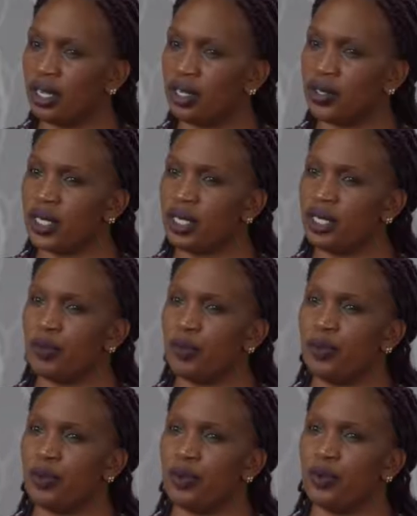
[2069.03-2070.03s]
these
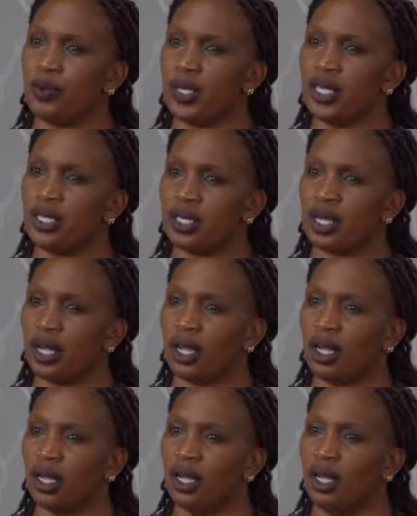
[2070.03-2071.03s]
people who injure
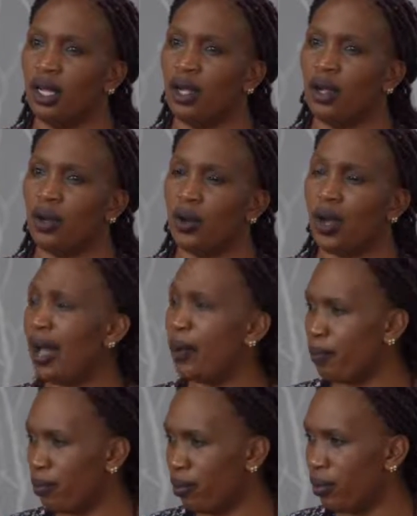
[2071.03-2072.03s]
or
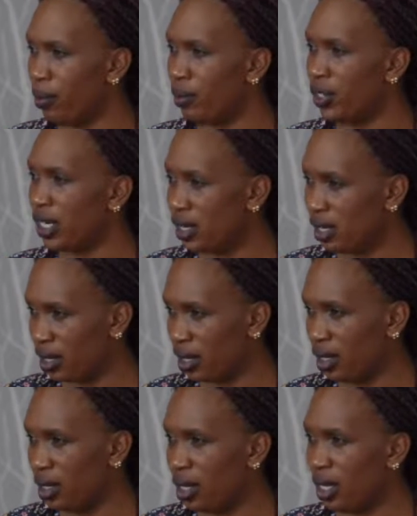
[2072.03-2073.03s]
harm children.
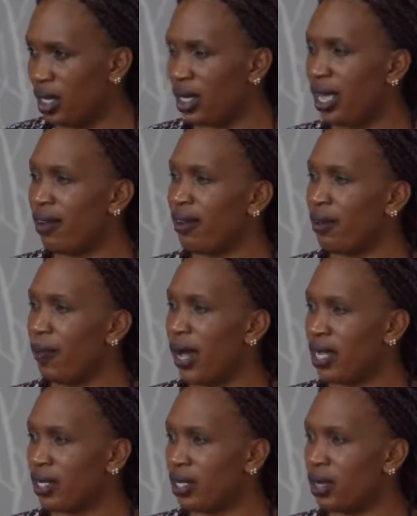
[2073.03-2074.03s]
They have a
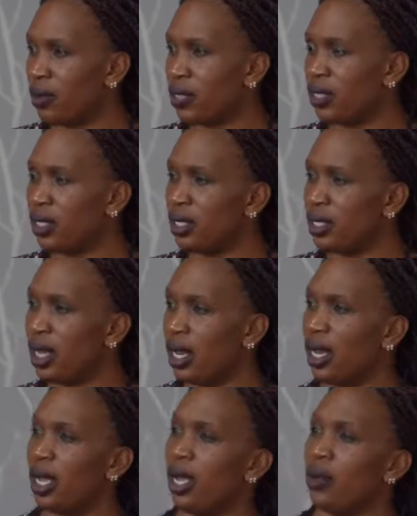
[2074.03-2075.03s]
past. I was
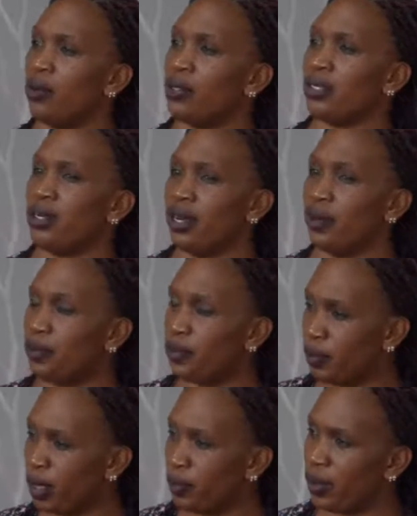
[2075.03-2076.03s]
raped
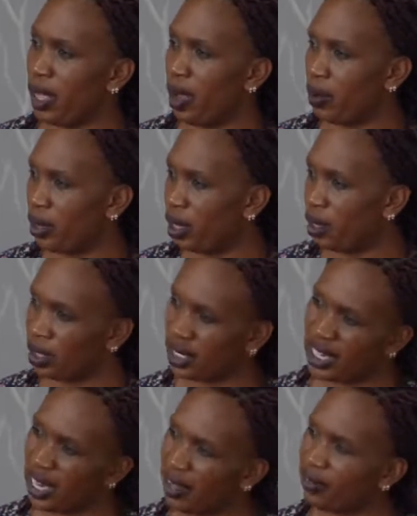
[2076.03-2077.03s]
maybe at
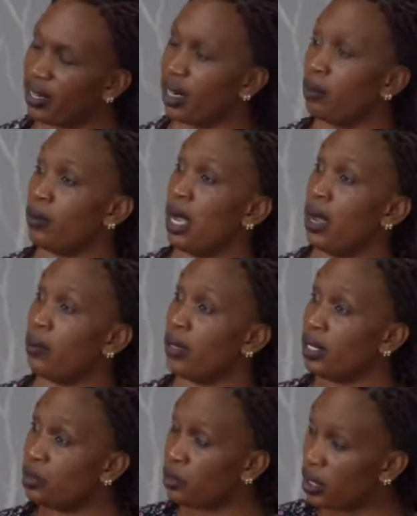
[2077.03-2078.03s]
11. I
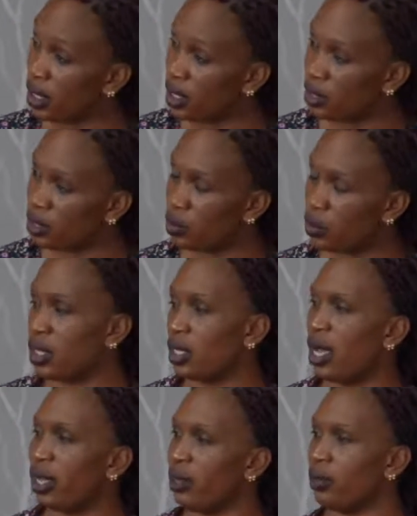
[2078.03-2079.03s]
will do this.
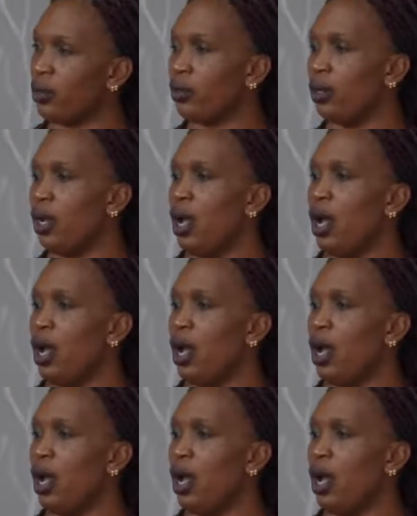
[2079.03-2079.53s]
I don't know